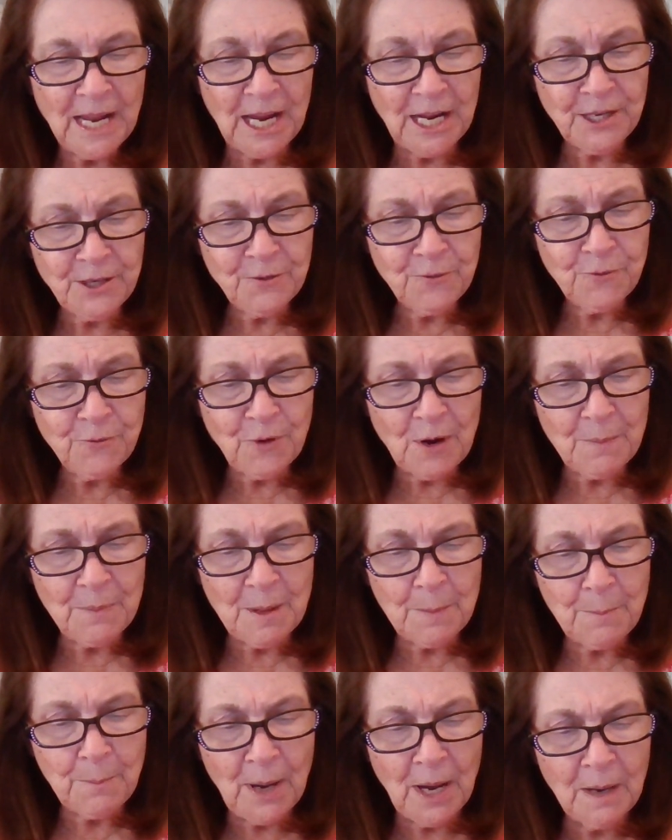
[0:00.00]
hidden from
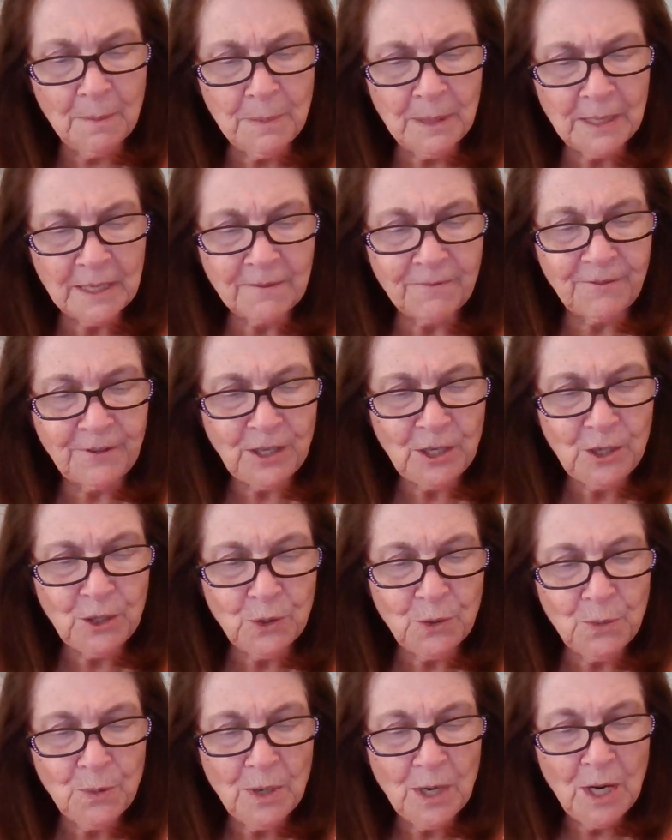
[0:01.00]
the public
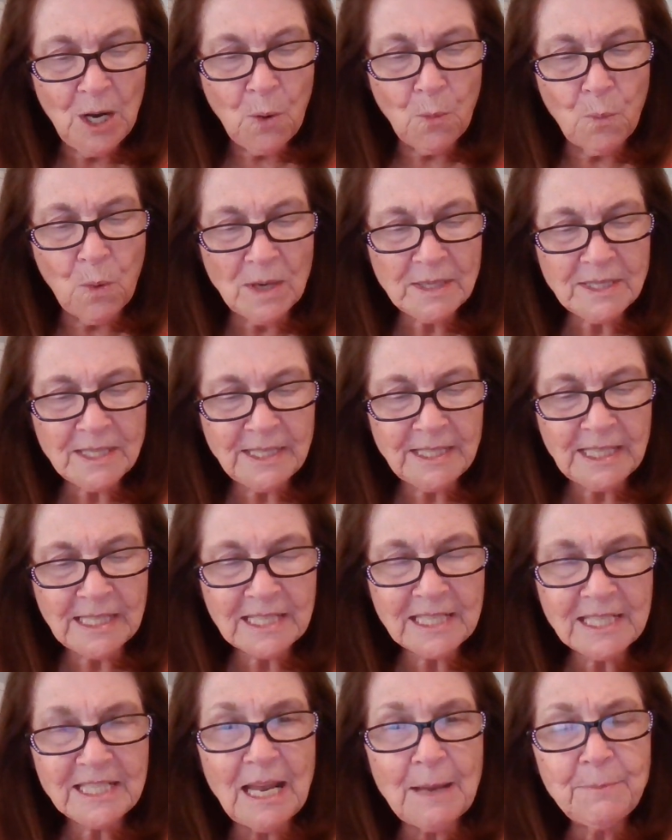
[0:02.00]
view was a
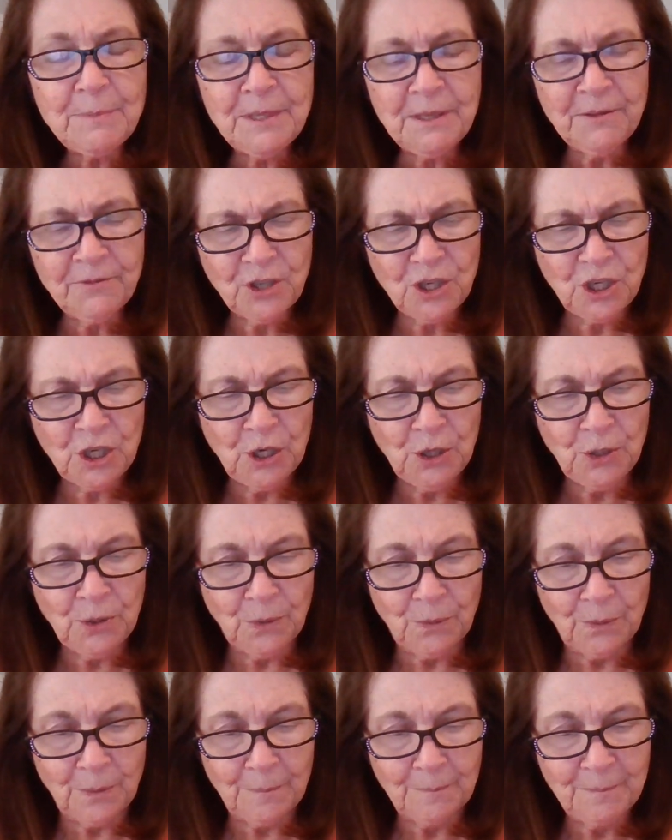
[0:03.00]
deceptive
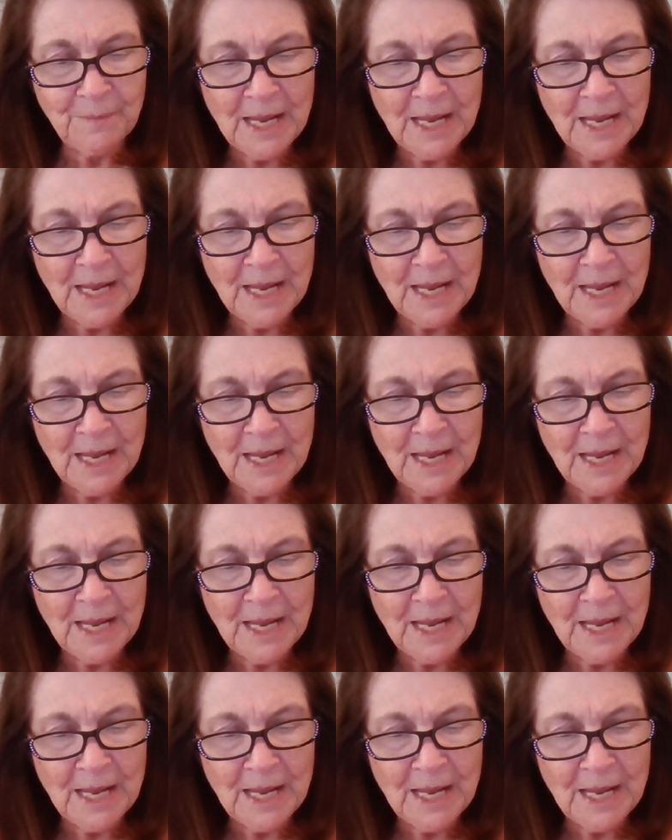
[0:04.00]
coup.